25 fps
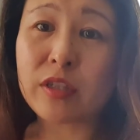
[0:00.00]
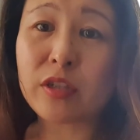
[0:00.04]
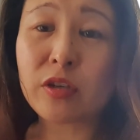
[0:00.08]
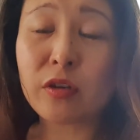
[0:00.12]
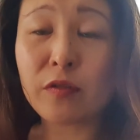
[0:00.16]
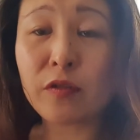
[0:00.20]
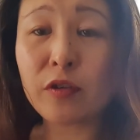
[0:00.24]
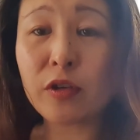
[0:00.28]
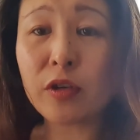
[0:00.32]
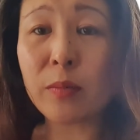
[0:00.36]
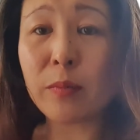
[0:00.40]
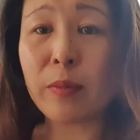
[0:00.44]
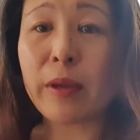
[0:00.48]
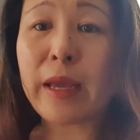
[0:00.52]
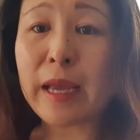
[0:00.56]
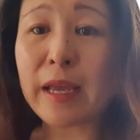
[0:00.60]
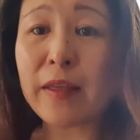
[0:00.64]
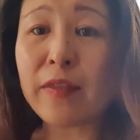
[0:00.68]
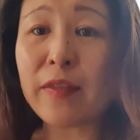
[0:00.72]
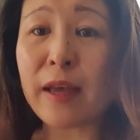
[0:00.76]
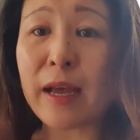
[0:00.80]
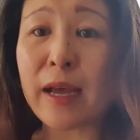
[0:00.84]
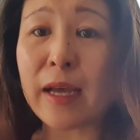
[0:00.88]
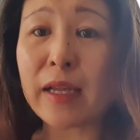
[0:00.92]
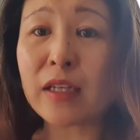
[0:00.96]
So if you
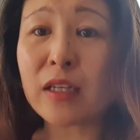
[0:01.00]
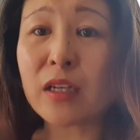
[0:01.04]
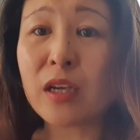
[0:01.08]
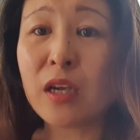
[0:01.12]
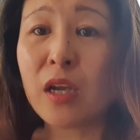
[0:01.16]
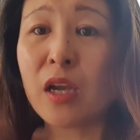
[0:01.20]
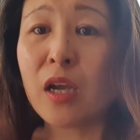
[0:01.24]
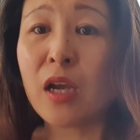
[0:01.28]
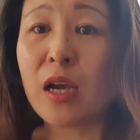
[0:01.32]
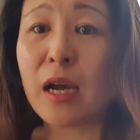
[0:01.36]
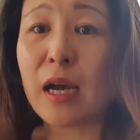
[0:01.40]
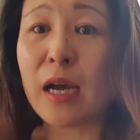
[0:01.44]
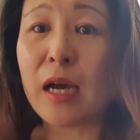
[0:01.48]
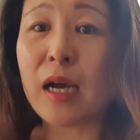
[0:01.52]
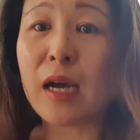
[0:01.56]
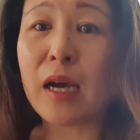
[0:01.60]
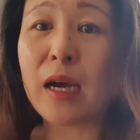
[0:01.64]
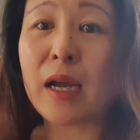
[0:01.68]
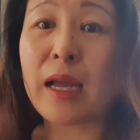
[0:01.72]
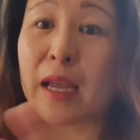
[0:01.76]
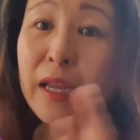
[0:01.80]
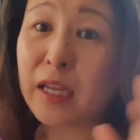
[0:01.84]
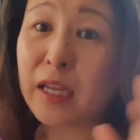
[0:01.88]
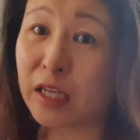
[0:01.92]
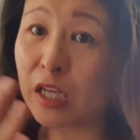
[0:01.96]
compare that uh,
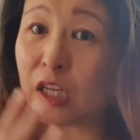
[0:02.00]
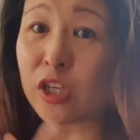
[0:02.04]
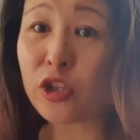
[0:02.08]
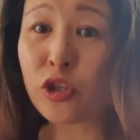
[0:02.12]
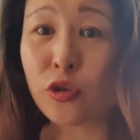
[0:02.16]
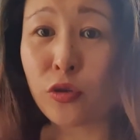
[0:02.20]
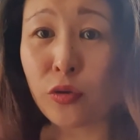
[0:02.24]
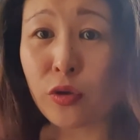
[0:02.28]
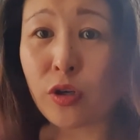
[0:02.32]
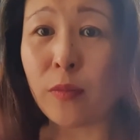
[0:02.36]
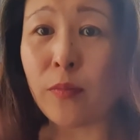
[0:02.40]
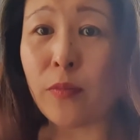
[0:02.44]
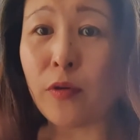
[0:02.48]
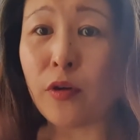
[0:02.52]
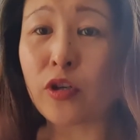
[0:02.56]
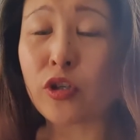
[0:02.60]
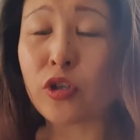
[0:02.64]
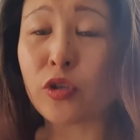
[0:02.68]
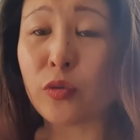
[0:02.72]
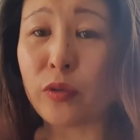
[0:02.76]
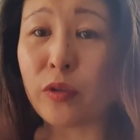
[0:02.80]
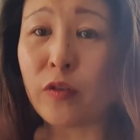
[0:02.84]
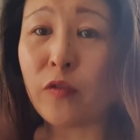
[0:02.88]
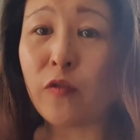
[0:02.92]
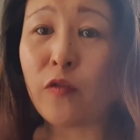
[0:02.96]
to
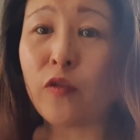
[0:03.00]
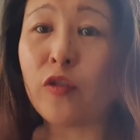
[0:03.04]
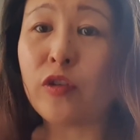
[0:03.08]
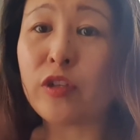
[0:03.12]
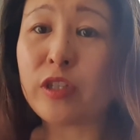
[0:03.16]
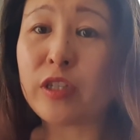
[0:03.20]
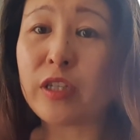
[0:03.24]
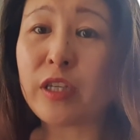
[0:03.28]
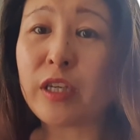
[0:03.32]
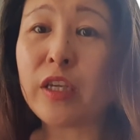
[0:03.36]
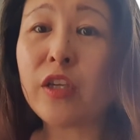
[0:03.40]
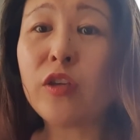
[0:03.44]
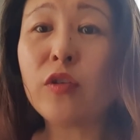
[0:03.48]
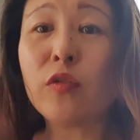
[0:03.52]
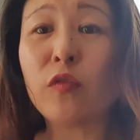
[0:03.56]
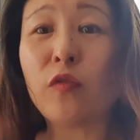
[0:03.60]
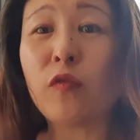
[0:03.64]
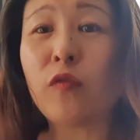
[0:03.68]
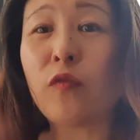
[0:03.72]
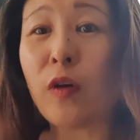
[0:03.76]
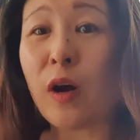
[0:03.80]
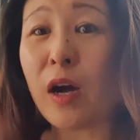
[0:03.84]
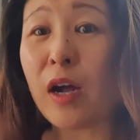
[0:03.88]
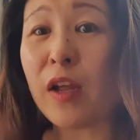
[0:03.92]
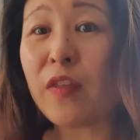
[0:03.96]
commercial in the first year, you'll
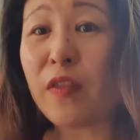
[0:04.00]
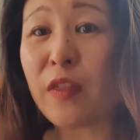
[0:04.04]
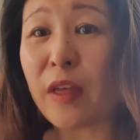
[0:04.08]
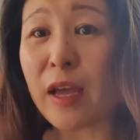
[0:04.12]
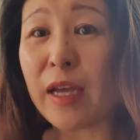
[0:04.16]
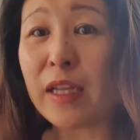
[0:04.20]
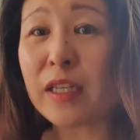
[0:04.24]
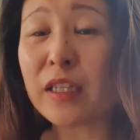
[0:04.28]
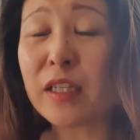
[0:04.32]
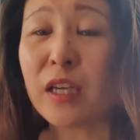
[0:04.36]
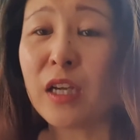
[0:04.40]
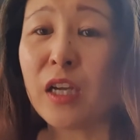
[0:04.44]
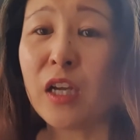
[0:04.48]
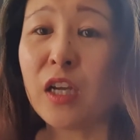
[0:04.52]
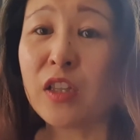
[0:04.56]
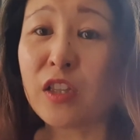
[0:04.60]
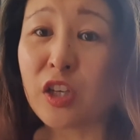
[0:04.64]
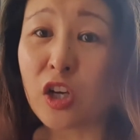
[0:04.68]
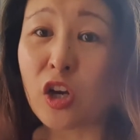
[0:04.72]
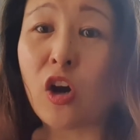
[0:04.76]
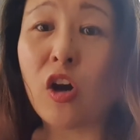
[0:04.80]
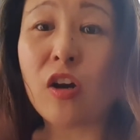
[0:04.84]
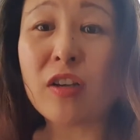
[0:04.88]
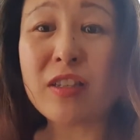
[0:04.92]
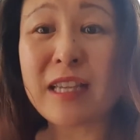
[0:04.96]
find that
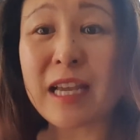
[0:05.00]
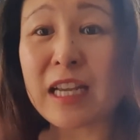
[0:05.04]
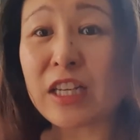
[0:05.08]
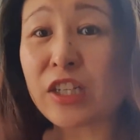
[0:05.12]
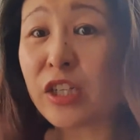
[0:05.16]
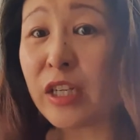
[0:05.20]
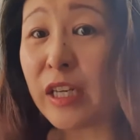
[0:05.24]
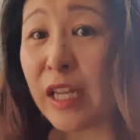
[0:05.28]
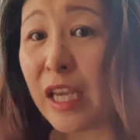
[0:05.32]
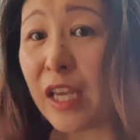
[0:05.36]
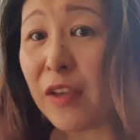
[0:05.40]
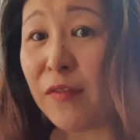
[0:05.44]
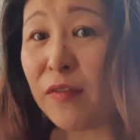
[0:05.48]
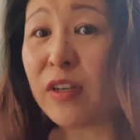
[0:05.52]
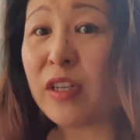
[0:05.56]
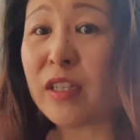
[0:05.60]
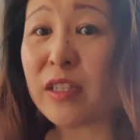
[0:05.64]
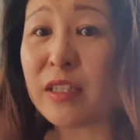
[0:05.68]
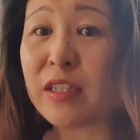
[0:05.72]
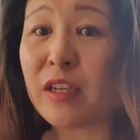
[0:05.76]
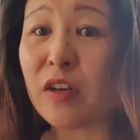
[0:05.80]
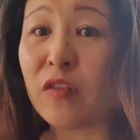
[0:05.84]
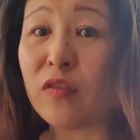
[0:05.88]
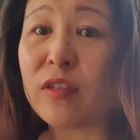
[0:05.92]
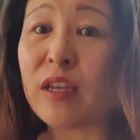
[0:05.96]
the cost actually even
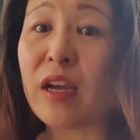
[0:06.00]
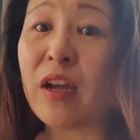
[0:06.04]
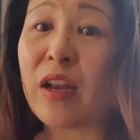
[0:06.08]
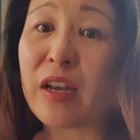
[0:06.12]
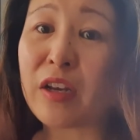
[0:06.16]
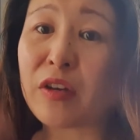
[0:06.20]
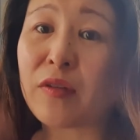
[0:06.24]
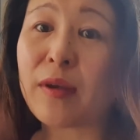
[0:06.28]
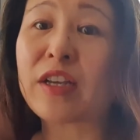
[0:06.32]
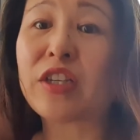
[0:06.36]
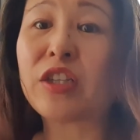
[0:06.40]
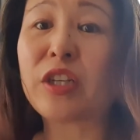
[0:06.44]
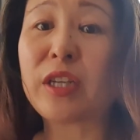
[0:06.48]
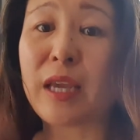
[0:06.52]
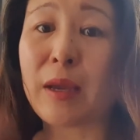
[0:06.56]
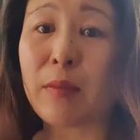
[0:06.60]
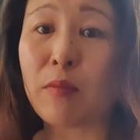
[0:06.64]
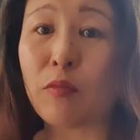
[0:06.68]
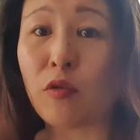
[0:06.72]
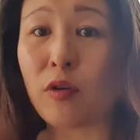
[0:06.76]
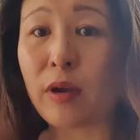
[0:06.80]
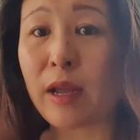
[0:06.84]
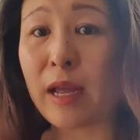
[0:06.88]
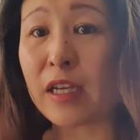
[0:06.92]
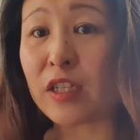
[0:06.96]
itself out, and you actually get
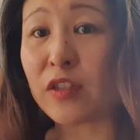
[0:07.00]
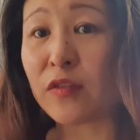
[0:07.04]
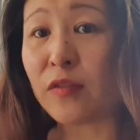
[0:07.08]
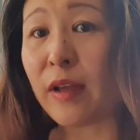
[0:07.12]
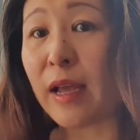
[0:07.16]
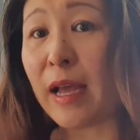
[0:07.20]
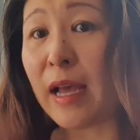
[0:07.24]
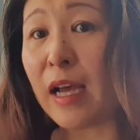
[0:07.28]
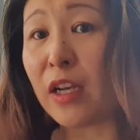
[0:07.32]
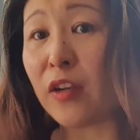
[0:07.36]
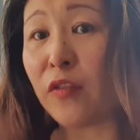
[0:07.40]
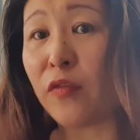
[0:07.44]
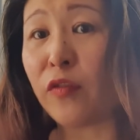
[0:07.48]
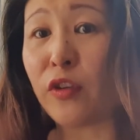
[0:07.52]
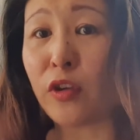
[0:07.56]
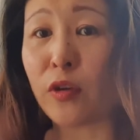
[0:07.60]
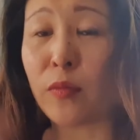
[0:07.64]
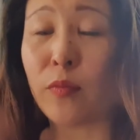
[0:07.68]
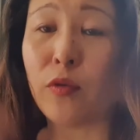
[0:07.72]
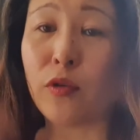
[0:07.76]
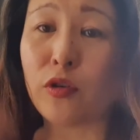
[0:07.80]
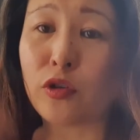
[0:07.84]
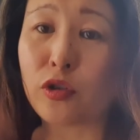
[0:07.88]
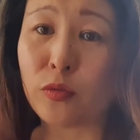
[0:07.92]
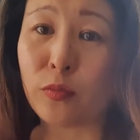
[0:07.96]
more cash flow out of the
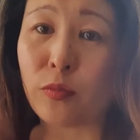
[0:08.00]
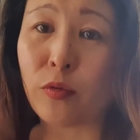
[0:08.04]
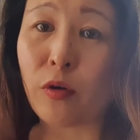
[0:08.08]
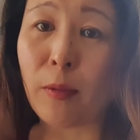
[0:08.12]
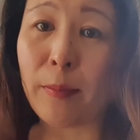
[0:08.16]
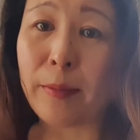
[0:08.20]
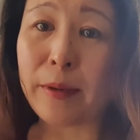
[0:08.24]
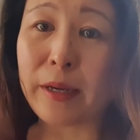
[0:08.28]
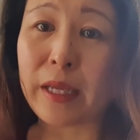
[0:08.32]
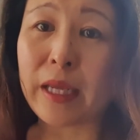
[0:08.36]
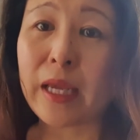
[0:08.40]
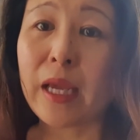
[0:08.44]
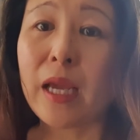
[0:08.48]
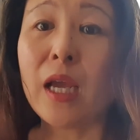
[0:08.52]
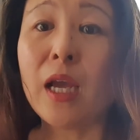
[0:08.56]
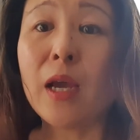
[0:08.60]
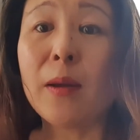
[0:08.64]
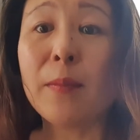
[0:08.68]
commercial property.